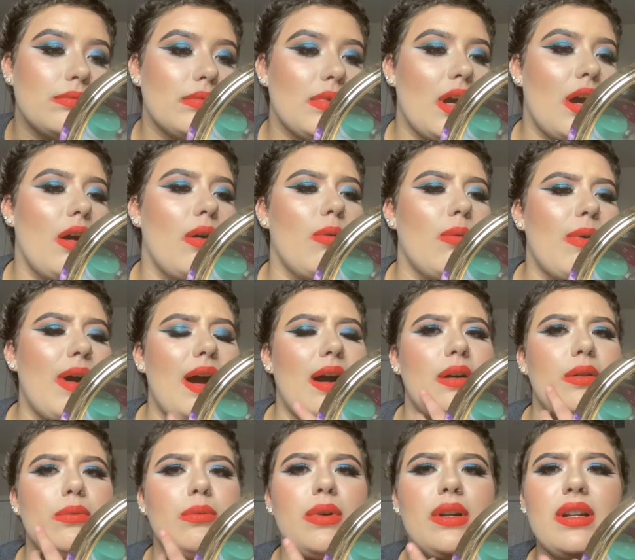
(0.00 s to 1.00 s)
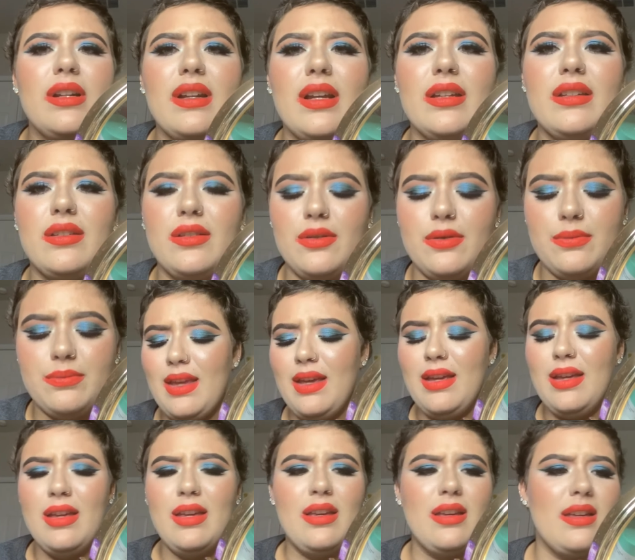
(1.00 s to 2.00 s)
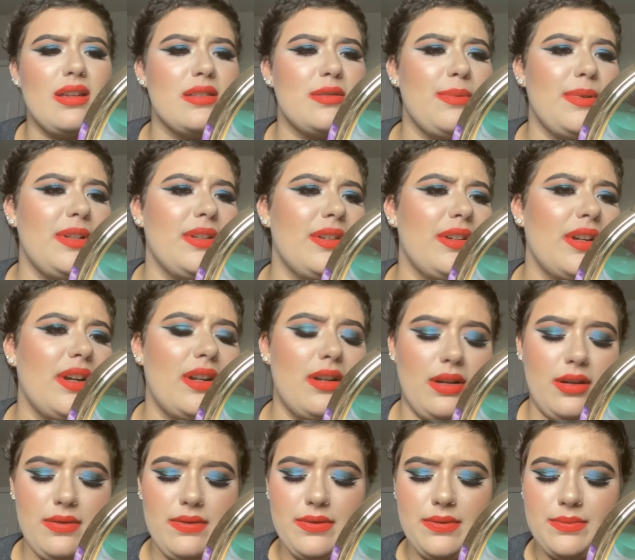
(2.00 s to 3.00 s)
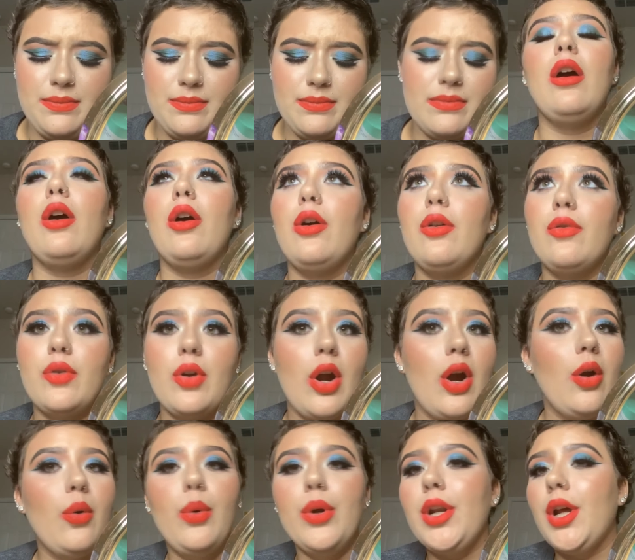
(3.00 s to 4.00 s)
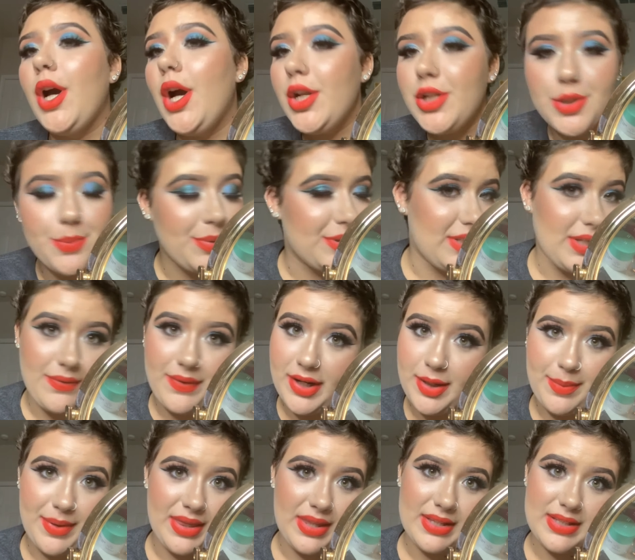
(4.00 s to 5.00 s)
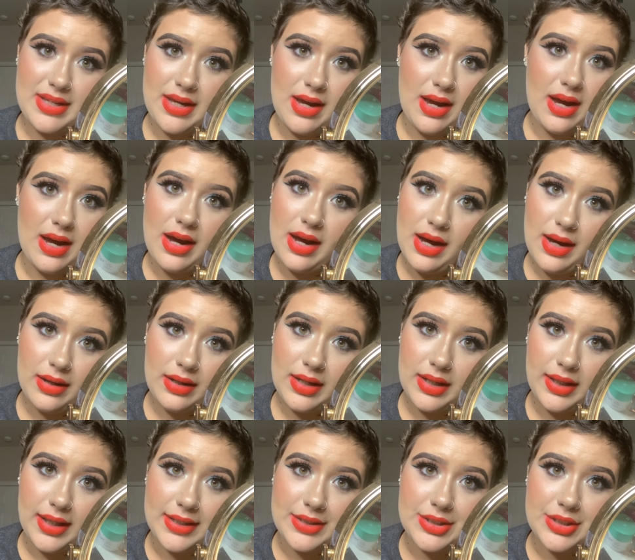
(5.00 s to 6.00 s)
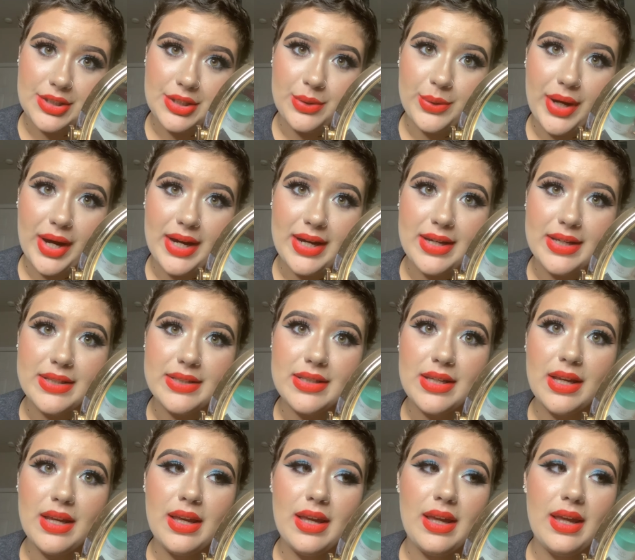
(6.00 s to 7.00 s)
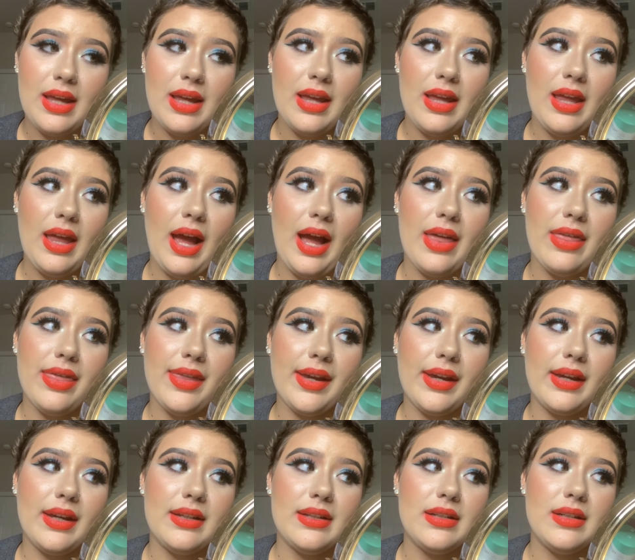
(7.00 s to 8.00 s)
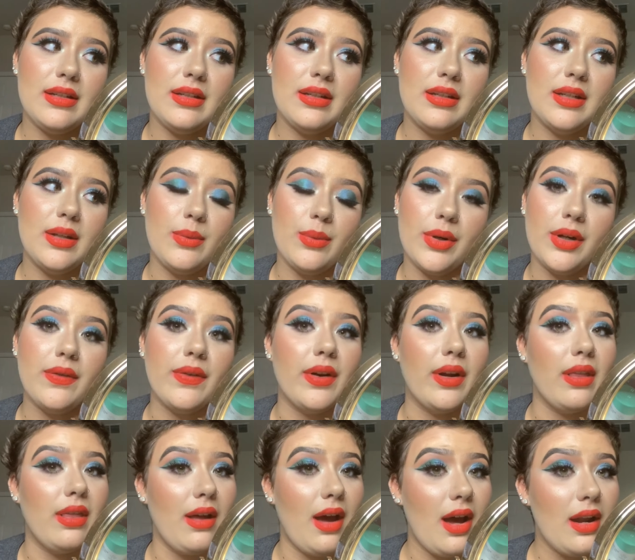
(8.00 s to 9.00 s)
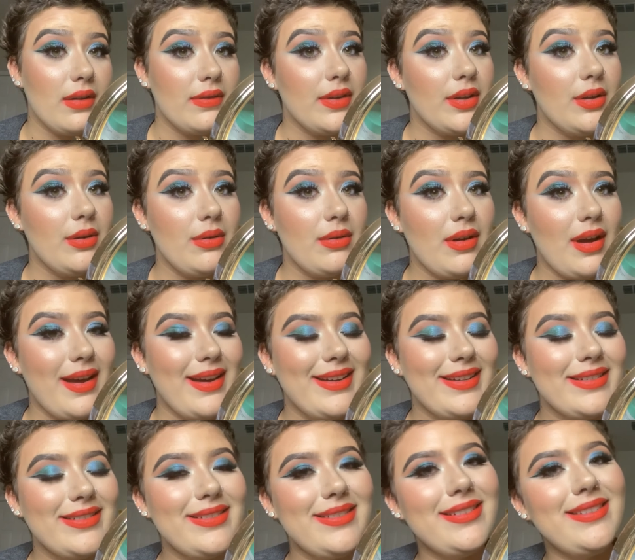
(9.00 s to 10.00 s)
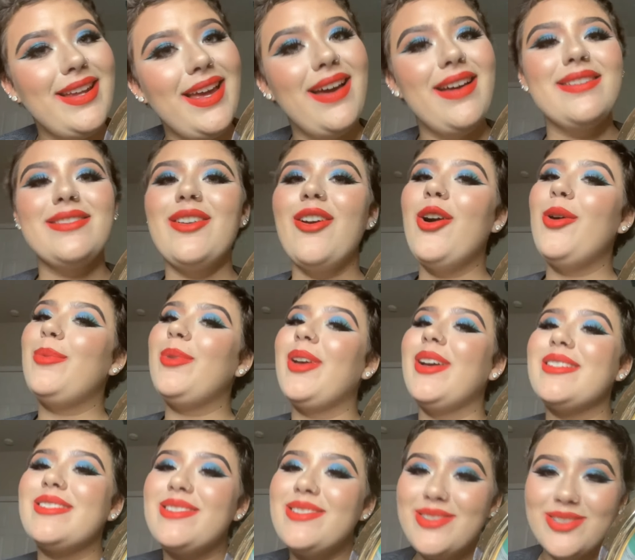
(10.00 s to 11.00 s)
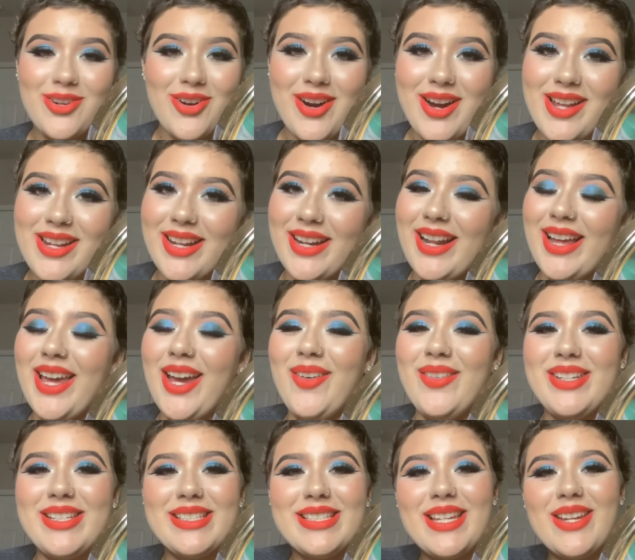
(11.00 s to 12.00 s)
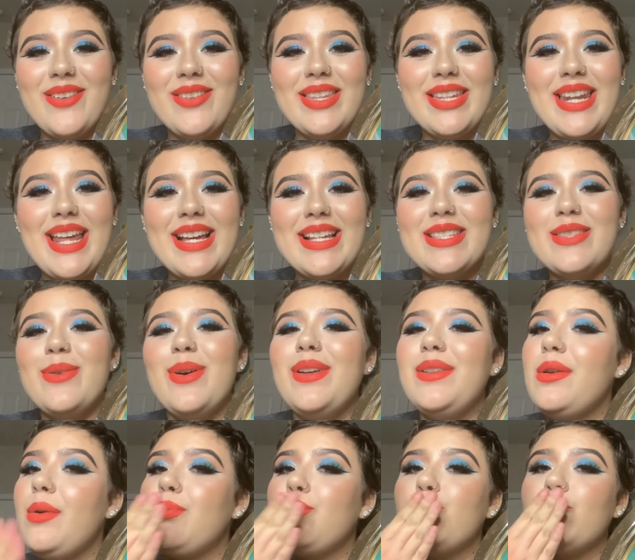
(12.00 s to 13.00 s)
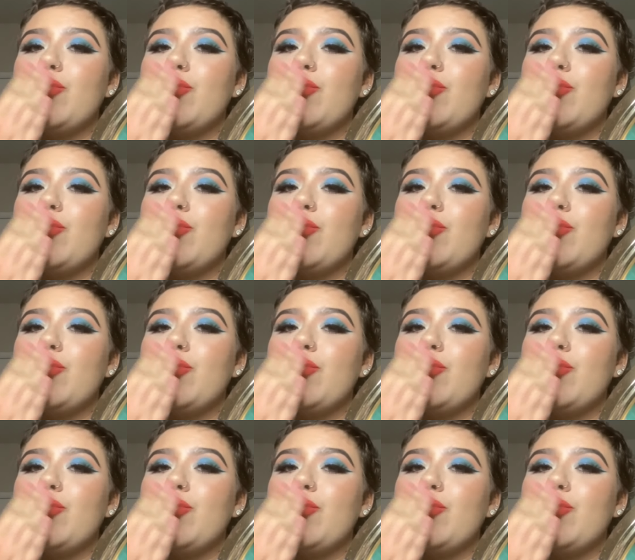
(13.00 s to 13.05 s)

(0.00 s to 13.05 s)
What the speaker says: Oh wow, what did I do? Isabella, you're cut off. Overall, 100% recommend this collection to you guys. I think it can work for a lot of you. And yeah, so I hope you guys enjoyed, and I can't wait to see you in the next one.